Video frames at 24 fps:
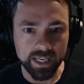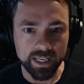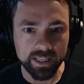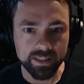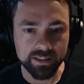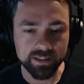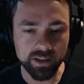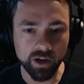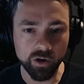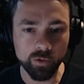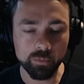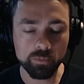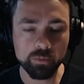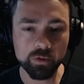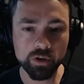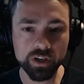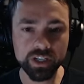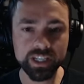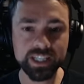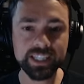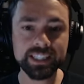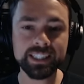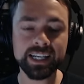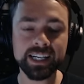So
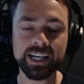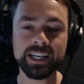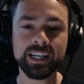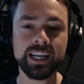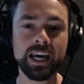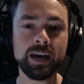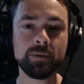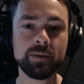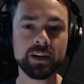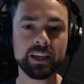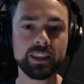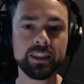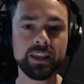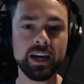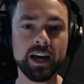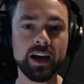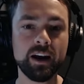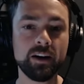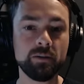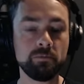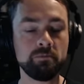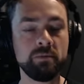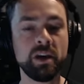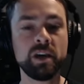pretty dynamic
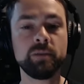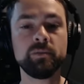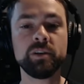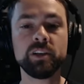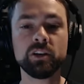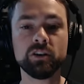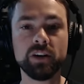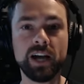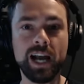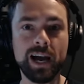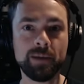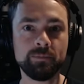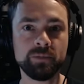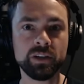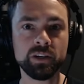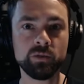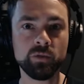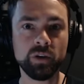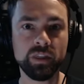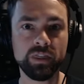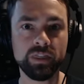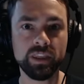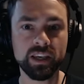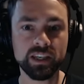there. Maybe you're happy
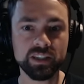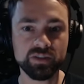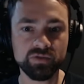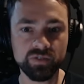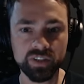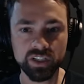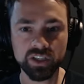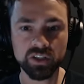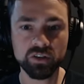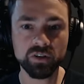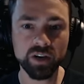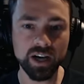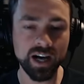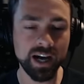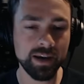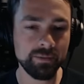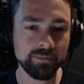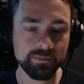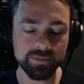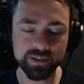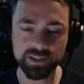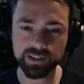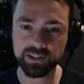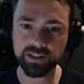with this view.
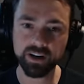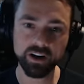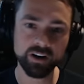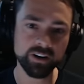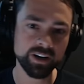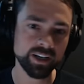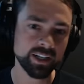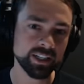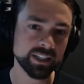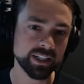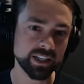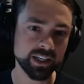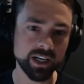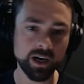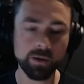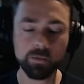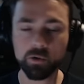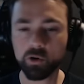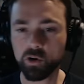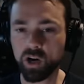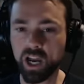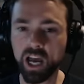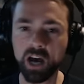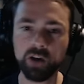I'm starting to come
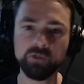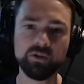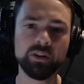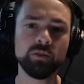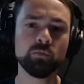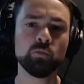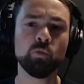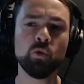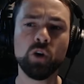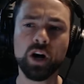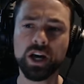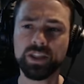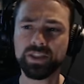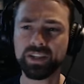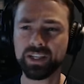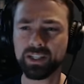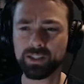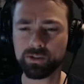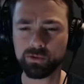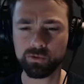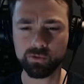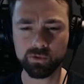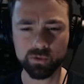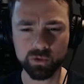around and want
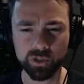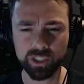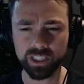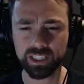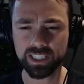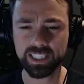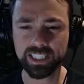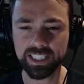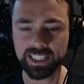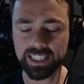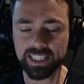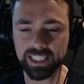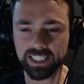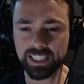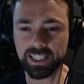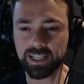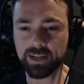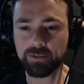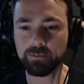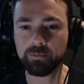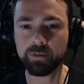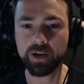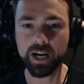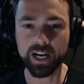these really
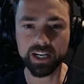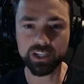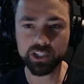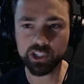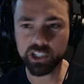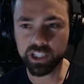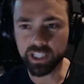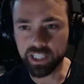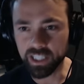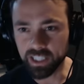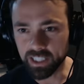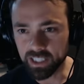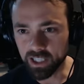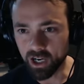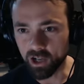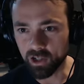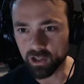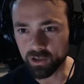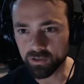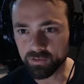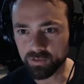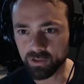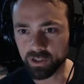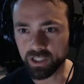punchy,
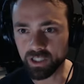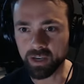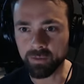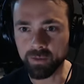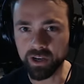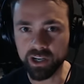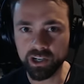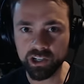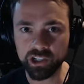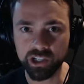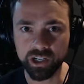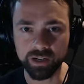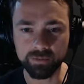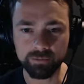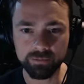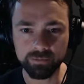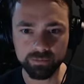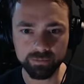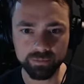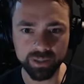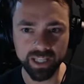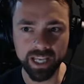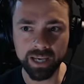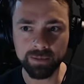colorful image. I
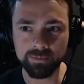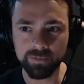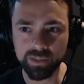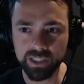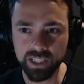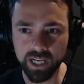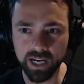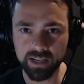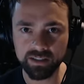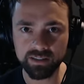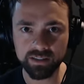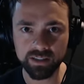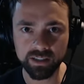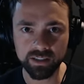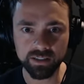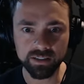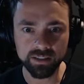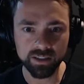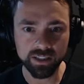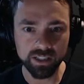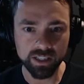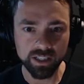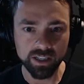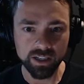blame
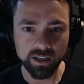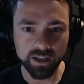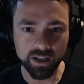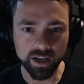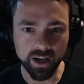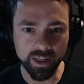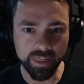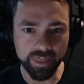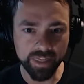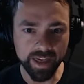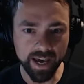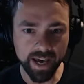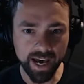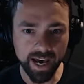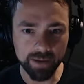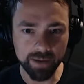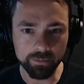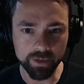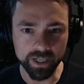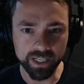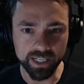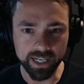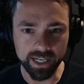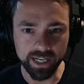Dustin on that,
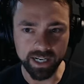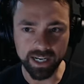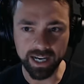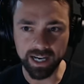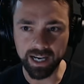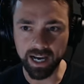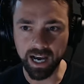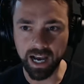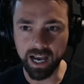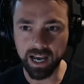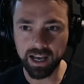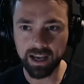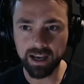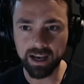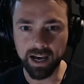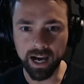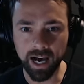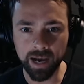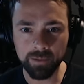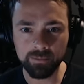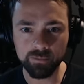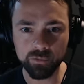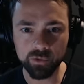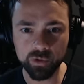but uh, I,
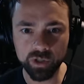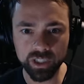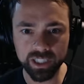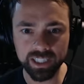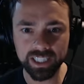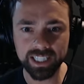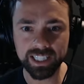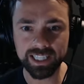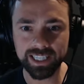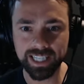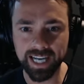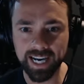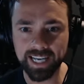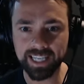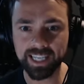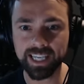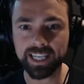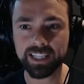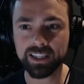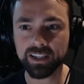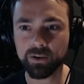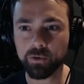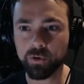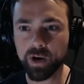I'm really
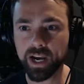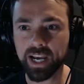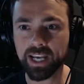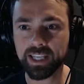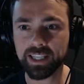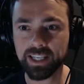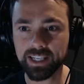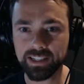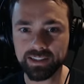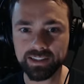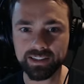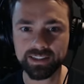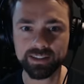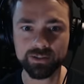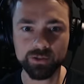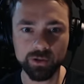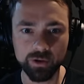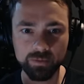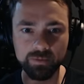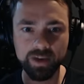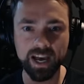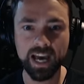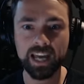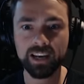liking the way this
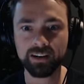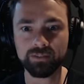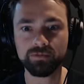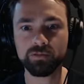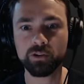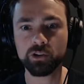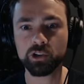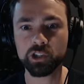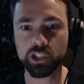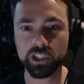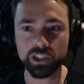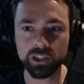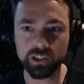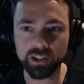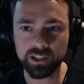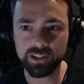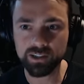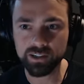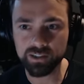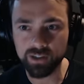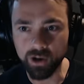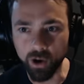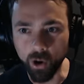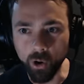dramatic version
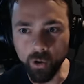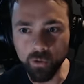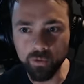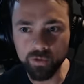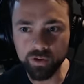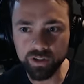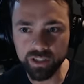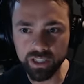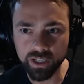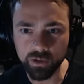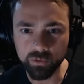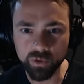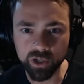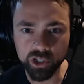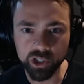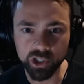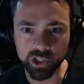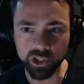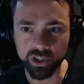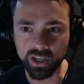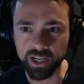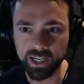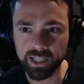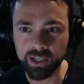looks over the
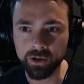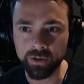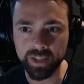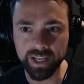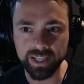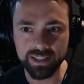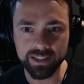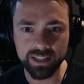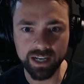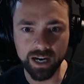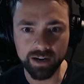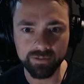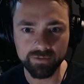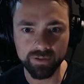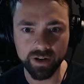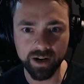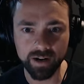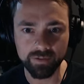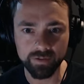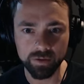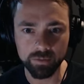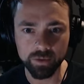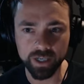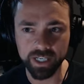original. I know that's not for
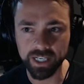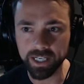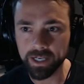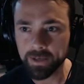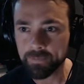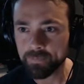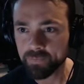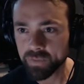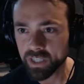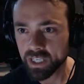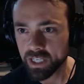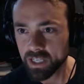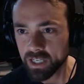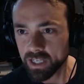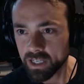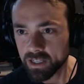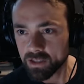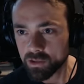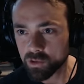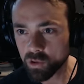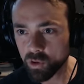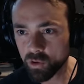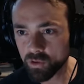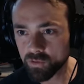everybody.
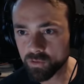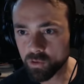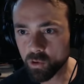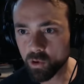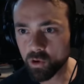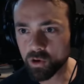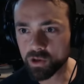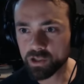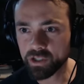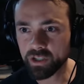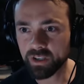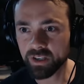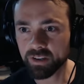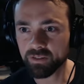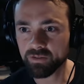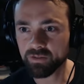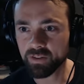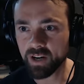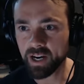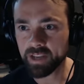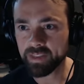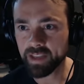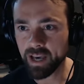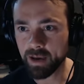So of course you can
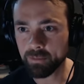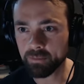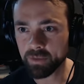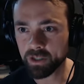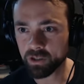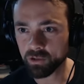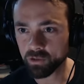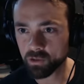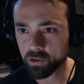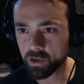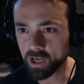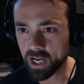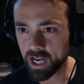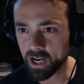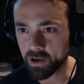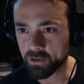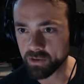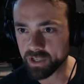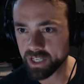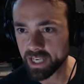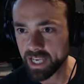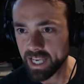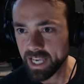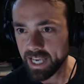find that middle
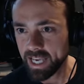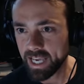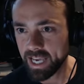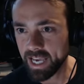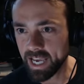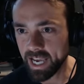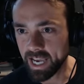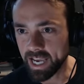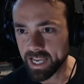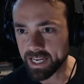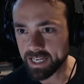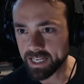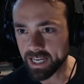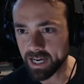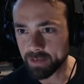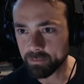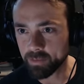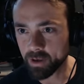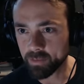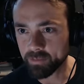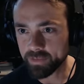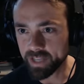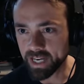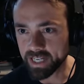ground and uh,
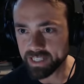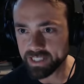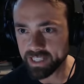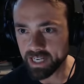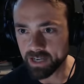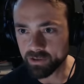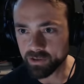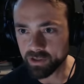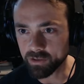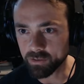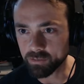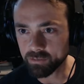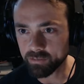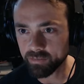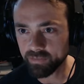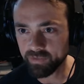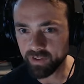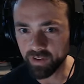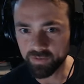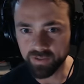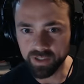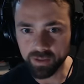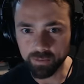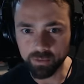bump that down to
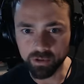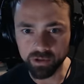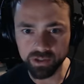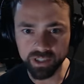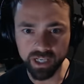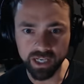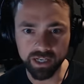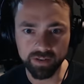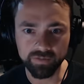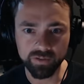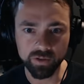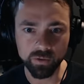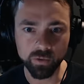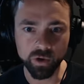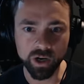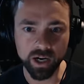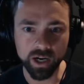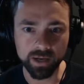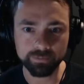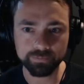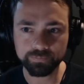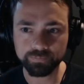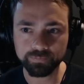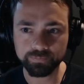50% if you want.